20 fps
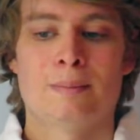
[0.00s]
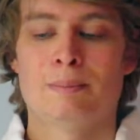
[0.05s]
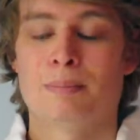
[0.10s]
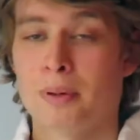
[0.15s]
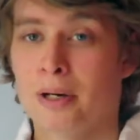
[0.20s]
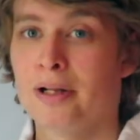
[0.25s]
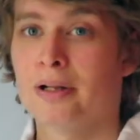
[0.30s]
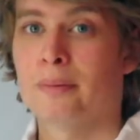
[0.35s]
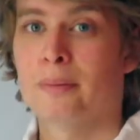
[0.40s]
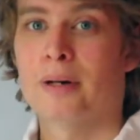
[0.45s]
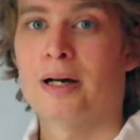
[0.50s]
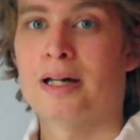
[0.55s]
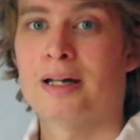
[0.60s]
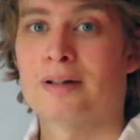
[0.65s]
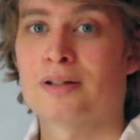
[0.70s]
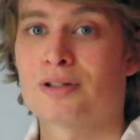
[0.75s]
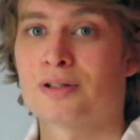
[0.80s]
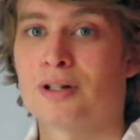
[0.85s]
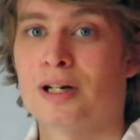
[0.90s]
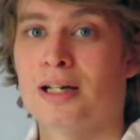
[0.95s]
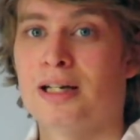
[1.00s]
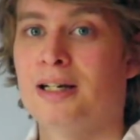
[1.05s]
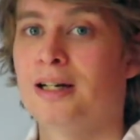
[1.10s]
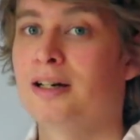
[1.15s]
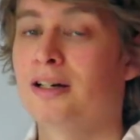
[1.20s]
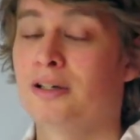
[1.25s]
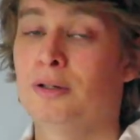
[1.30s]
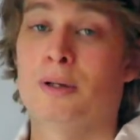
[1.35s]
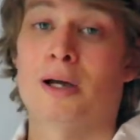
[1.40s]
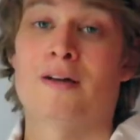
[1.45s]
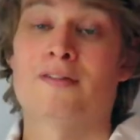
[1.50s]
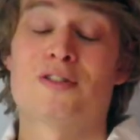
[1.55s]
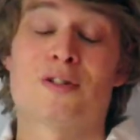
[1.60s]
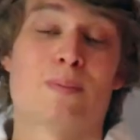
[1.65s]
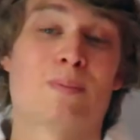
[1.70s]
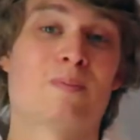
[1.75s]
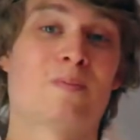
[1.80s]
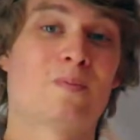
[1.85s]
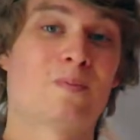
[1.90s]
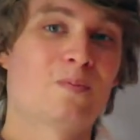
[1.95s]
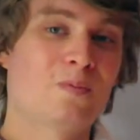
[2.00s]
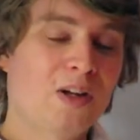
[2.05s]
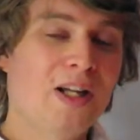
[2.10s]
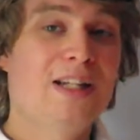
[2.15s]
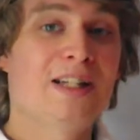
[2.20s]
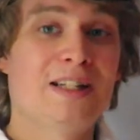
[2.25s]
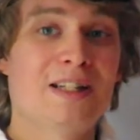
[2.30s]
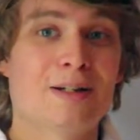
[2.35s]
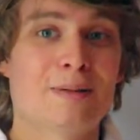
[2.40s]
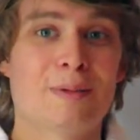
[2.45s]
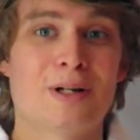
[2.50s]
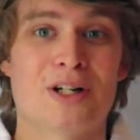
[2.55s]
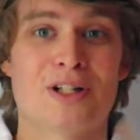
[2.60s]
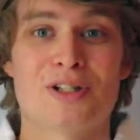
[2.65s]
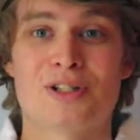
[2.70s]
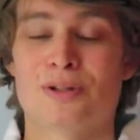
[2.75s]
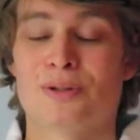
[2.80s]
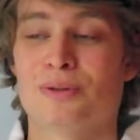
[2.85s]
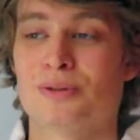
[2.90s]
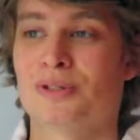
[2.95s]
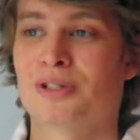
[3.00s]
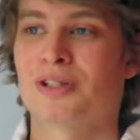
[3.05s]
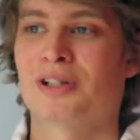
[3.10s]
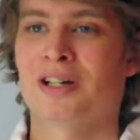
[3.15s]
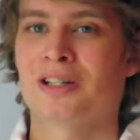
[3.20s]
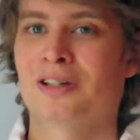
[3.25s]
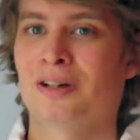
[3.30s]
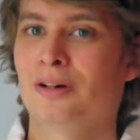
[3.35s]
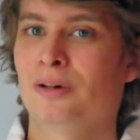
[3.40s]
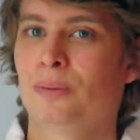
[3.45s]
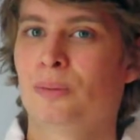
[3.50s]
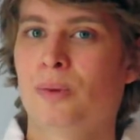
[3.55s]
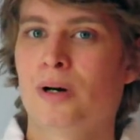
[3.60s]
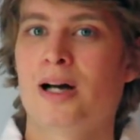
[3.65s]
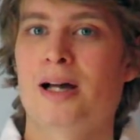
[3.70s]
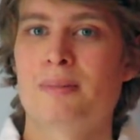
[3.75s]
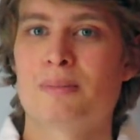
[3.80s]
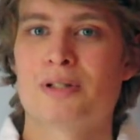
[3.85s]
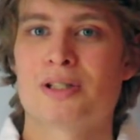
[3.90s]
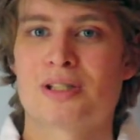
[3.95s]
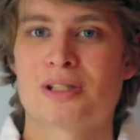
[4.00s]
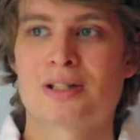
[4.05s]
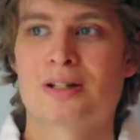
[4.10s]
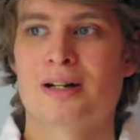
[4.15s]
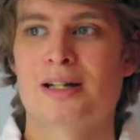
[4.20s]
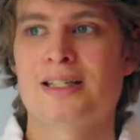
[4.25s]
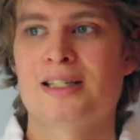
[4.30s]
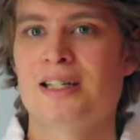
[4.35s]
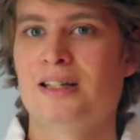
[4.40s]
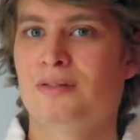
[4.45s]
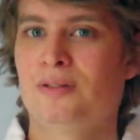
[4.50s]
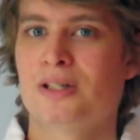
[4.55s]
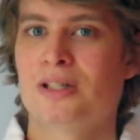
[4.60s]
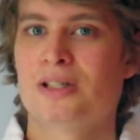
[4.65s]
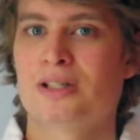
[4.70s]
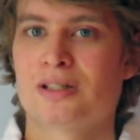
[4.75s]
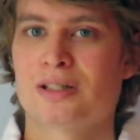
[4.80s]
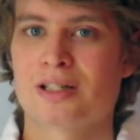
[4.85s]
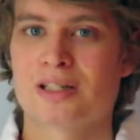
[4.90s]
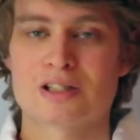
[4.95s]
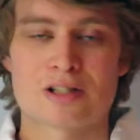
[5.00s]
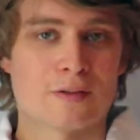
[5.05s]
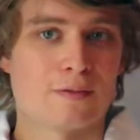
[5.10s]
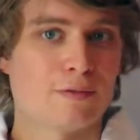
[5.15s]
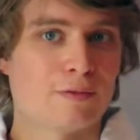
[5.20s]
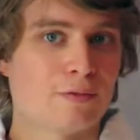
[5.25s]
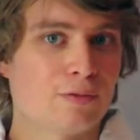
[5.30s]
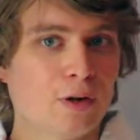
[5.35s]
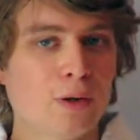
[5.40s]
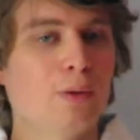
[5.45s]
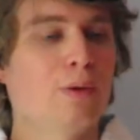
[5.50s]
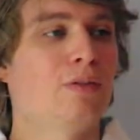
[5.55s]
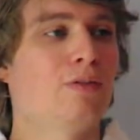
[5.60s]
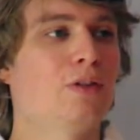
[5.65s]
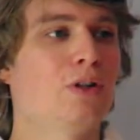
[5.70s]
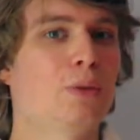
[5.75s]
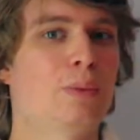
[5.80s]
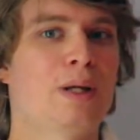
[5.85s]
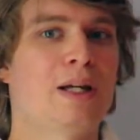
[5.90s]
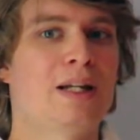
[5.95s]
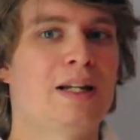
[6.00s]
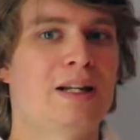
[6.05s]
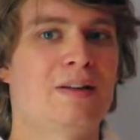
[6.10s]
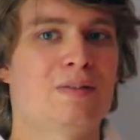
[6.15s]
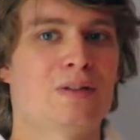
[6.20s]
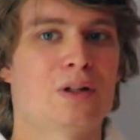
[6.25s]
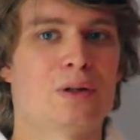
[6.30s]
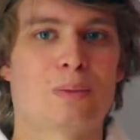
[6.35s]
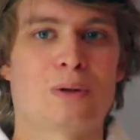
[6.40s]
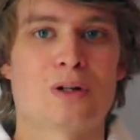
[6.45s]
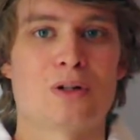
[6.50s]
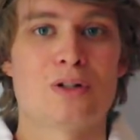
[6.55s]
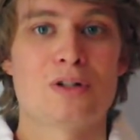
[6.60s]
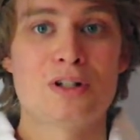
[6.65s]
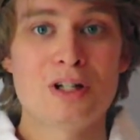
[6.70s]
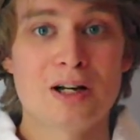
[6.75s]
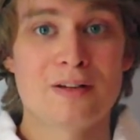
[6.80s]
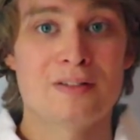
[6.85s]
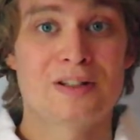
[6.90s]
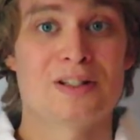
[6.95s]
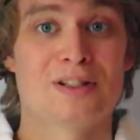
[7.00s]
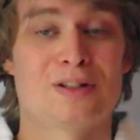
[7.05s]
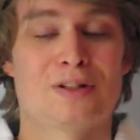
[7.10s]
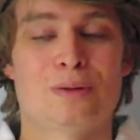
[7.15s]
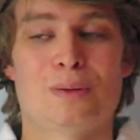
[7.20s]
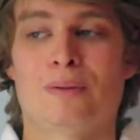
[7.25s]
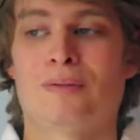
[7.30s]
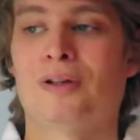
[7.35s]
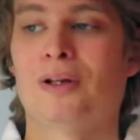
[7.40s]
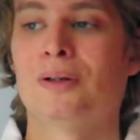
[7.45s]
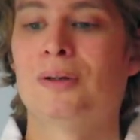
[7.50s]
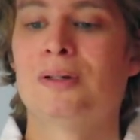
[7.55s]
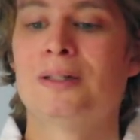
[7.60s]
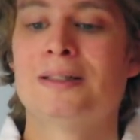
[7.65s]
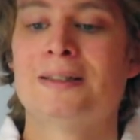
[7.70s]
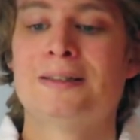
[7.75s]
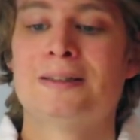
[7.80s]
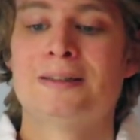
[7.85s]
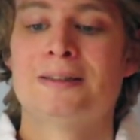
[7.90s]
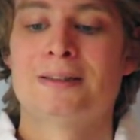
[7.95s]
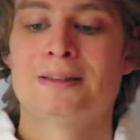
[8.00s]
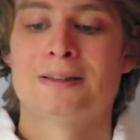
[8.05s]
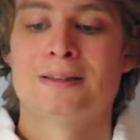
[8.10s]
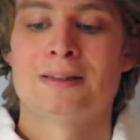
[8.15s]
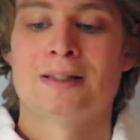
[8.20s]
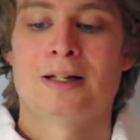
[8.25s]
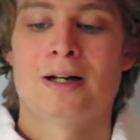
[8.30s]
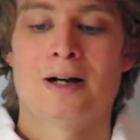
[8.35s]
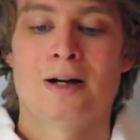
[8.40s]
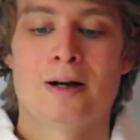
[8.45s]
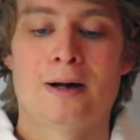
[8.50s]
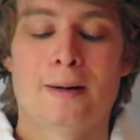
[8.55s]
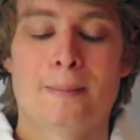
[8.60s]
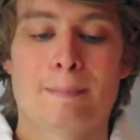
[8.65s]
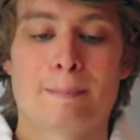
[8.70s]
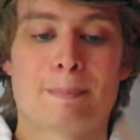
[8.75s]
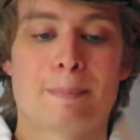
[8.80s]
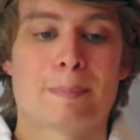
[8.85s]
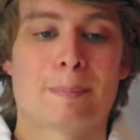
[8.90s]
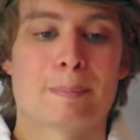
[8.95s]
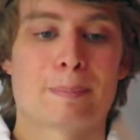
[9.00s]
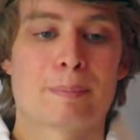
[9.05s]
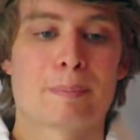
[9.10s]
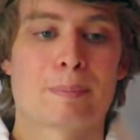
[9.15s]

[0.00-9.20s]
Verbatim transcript: By the way, Australia, you have some funny commercials. I don't know why, but Sky TV decided to throw a few in, even though we got nothing to do with you. Um,